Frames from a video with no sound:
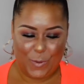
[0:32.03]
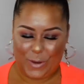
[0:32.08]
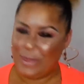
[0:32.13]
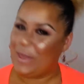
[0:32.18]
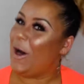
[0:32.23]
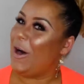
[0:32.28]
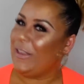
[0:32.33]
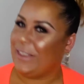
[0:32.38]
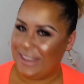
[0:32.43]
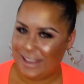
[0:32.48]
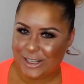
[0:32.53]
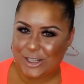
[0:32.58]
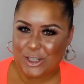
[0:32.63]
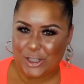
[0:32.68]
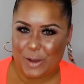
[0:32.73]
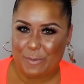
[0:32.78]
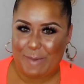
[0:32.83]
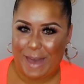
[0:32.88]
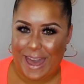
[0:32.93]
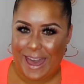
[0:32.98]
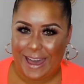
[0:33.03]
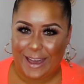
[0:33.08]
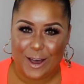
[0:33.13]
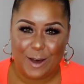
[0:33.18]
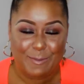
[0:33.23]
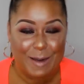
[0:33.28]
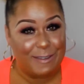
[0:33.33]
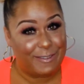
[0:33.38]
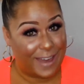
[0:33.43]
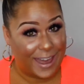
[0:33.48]
with all this shebang
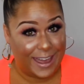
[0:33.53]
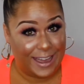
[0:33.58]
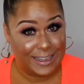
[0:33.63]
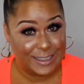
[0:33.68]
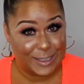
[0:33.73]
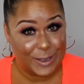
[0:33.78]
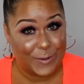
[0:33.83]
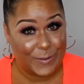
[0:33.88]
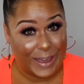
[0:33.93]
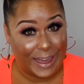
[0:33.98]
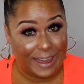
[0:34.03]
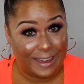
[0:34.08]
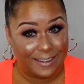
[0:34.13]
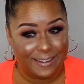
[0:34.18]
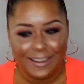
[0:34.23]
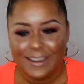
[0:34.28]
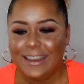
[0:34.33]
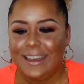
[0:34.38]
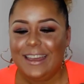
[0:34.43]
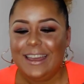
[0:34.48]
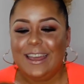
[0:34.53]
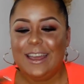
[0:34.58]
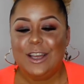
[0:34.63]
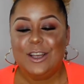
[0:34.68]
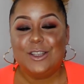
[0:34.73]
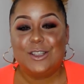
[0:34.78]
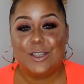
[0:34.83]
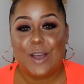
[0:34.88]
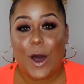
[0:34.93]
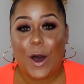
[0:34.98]
on my face, okay?
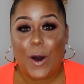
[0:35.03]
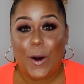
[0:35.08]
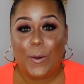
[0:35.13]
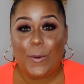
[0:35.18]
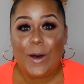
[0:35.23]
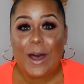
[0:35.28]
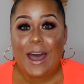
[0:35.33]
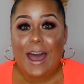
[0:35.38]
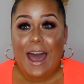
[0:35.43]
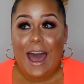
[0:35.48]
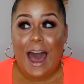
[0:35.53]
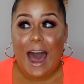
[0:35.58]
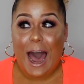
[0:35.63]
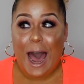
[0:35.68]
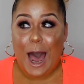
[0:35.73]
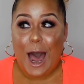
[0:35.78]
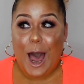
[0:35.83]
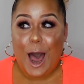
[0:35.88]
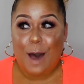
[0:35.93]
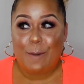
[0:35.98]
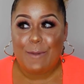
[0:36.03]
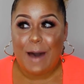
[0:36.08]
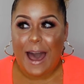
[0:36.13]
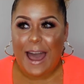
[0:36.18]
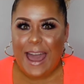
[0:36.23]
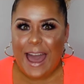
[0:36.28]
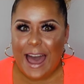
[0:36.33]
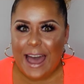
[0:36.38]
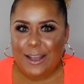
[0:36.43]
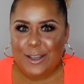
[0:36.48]
So, um,
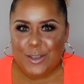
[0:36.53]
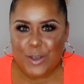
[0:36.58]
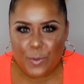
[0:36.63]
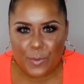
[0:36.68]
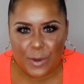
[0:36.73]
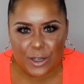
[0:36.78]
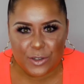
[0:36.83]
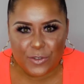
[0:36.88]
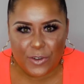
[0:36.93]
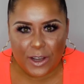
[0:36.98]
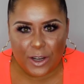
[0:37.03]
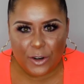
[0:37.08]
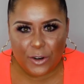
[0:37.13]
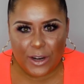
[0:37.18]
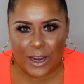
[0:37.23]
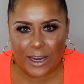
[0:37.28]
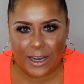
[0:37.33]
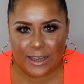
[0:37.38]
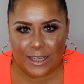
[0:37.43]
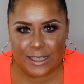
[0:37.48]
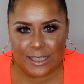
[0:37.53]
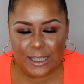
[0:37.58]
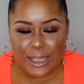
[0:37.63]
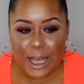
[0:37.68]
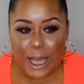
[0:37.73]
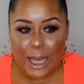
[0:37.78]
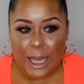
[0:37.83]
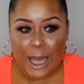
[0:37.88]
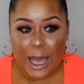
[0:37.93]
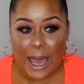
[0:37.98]
I had so much fun creating this
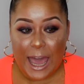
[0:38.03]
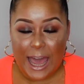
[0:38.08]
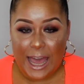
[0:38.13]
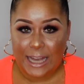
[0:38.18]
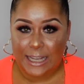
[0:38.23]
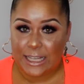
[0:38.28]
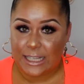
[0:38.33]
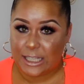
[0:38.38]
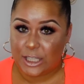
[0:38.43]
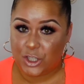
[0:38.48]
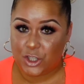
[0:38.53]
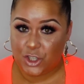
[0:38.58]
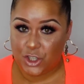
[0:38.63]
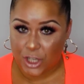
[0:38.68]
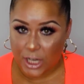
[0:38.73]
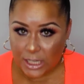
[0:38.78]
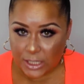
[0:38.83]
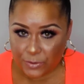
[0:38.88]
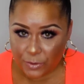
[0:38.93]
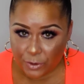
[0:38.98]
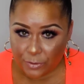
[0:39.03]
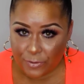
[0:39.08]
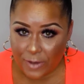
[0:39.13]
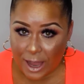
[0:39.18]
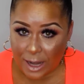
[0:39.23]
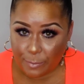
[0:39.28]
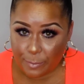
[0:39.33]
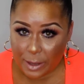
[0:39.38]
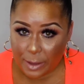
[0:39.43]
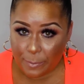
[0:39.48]
look and this is just for
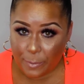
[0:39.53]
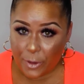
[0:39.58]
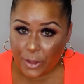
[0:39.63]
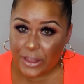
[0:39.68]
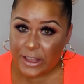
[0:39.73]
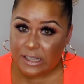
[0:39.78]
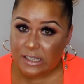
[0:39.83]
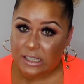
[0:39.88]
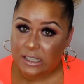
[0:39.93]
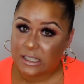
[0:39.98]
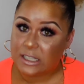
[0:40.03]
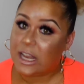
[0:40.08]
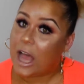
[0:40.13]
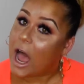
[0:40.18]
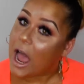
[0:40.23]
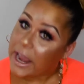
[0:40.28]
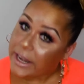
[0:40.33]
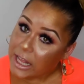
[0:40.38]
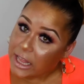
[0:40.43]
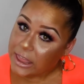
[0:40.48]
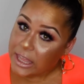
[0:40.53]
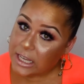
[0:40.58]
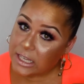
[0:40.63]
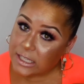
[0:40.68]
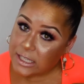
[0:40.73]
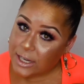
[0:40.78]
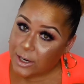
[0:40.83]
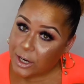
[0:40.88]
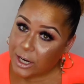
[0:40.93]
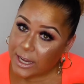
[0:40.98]
fun people. This is not anything
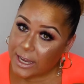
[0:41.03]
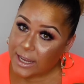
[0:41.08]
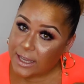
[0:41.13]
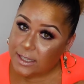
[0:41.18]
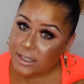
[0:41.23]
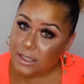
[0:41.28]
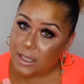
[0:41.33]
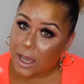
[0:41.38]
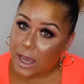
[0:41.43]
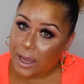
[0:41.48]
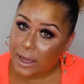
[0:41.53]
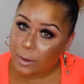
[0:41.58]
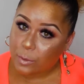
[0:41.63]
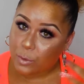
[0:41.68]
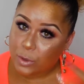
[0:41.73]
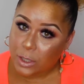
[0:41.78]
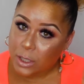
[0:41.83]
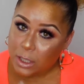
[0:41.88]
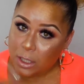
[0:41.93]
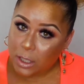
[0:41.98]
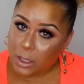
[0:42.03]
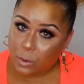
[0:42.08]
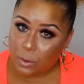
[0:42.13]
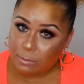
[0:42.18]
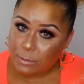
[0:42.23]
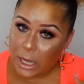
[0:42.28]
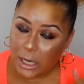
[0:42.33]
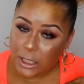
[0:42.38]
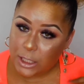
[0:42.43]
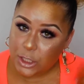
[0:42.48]
serious. I, I'm
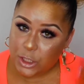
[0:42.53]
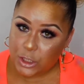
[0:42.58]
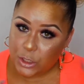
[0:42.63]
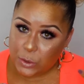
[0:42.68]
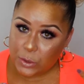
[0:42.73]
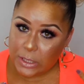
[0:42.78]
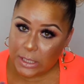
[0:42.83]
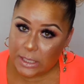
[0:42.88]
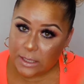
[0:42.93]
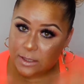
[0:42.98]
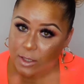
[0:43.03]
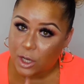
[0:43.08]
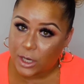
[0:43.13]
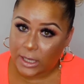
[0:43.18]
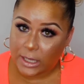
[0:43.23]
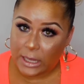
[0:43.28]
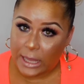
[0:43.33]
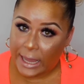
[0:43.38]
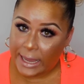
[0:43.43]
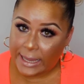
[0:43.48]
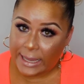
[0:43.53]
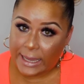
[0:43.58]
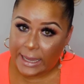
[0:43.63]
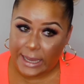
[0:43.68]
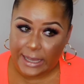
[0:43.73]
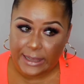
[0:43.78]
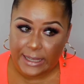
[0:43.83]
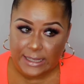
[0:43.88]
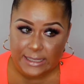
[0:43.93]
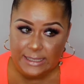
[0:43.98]
not gonna do this on a client
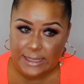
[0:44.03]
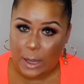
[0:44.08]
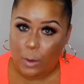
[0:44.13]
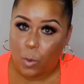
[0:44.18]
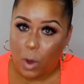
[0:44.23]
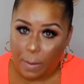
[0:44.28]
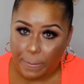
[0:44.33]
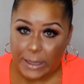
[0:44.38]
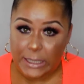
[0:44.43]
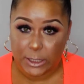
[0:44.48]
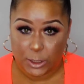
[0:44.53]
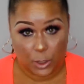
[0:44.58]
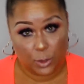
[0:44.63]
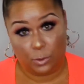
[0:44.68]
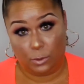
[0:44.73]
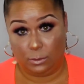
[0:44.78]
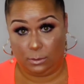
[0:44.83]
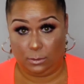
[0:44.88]
unless they want me to,